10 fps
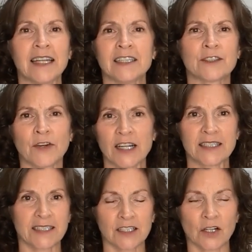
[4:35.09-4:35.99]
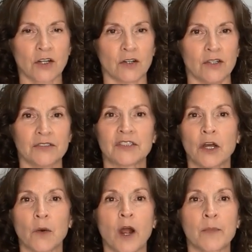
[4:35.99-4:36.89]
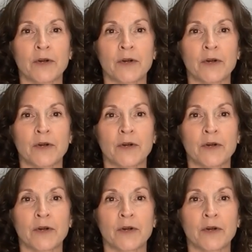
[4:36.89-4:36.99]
and it's very cyclical. So our